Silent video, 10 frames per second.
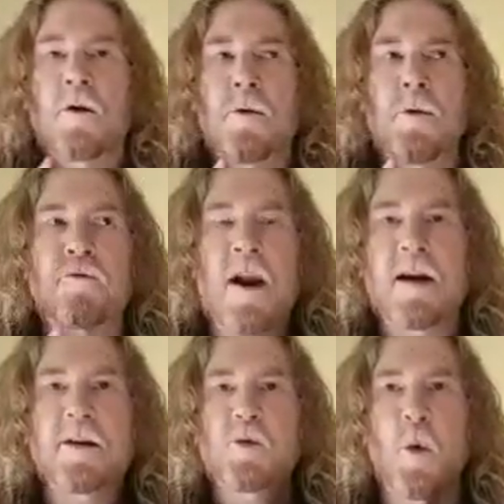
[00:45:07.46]
Rain
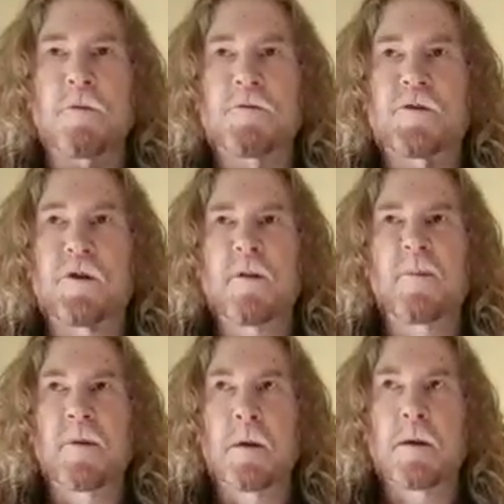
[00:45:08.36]
is one of
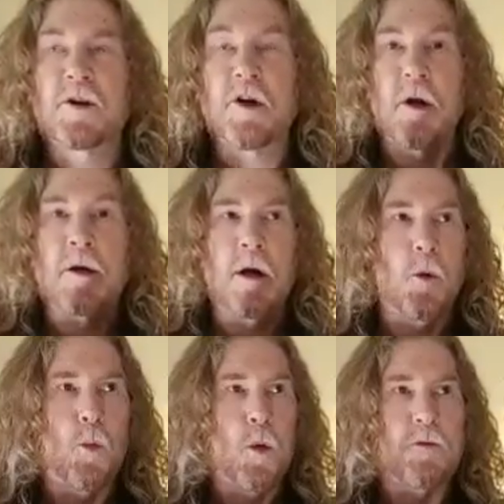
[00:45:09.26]
two
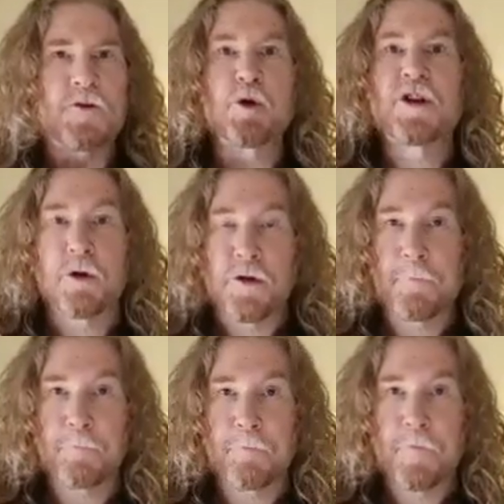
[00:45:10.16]
children,
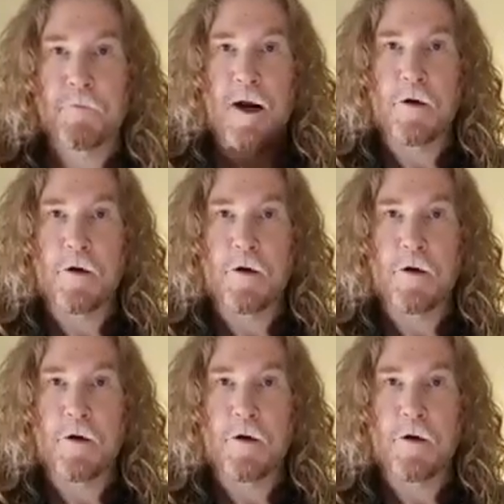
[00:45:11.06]
right?